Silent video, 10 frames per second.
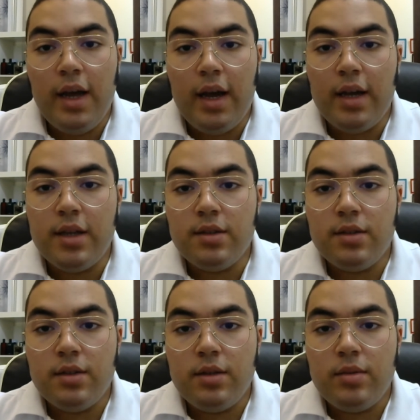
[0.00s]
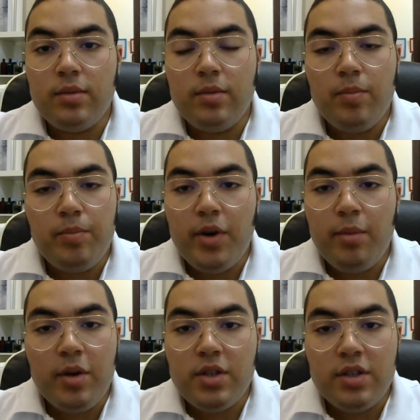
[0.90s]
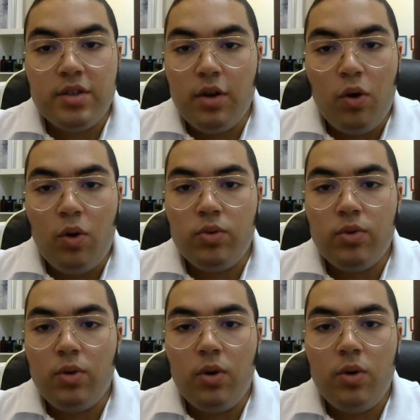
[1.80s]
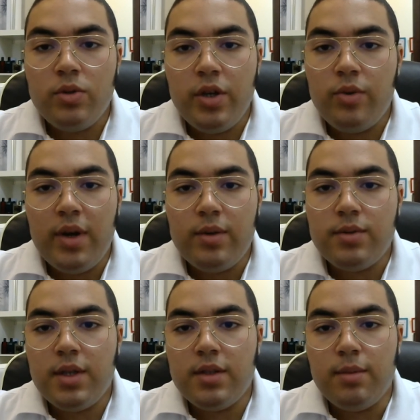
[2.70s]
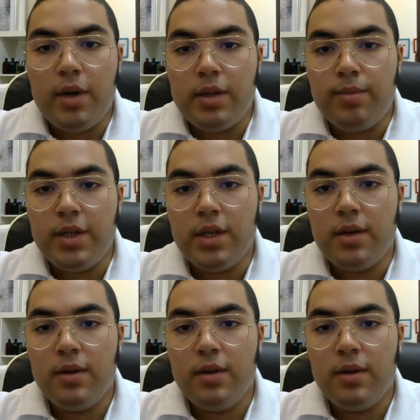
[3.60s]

and pretty much it's an all year round scent in my opinion.